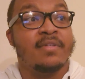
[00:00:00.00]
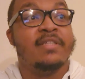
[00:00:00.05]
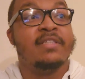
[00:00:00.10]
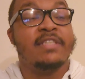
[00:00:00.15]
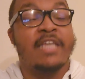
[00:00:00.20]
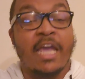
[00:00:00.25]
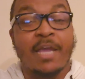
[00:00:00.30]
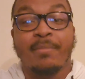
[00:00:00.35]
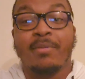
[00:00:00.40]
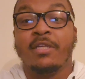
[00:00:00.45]

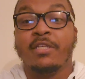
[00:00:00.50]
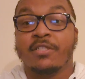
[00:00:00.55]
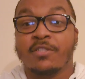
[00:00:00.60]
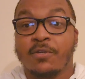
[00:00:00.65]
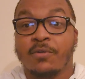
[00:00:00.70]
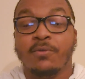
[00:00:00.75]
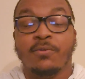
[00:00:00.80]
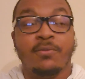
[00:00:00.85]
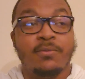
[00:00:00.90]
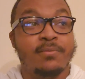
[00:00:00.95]
Gameplay is
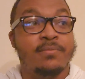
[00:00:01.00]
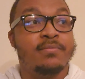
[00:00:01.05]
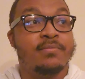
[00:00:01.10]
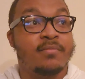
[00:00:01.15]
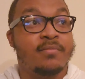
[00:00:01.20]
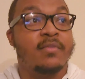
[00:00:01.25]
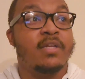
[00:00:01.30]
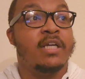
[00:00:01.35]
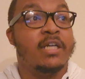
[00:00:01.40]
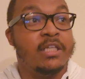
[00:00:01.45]
cool.
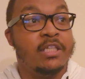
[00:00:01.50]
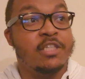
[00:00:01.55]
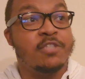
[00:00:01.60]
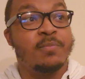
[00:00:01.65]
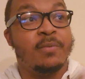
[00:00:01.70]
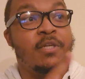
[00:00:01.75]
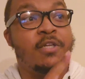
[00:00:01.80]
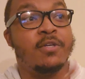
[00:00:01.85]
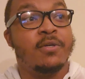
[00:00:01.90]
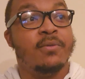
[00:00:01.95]
Looks
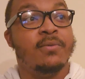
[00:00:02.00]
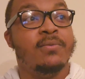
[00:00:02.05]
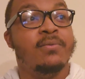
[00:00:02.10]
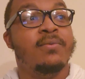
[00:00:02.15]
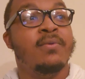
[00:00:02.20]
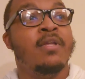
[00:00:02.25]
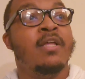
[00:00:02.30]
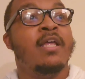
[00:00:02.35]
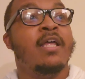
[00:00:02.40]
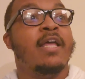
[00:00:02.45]
pretty cool.
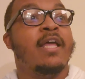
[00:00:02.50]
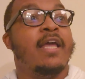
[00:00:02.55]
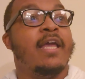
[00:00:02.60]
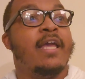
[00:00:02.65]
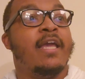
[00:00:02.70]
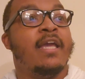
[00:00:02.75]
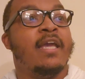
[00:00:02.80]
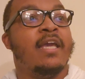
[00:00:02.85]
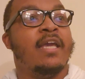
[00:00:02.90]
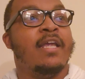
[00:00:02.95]

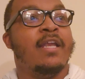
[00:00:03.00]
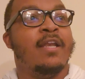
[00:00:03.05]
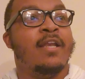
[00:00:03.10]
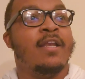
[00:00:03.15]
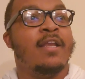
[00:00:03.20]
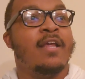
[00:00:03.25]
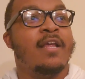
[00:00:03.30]
And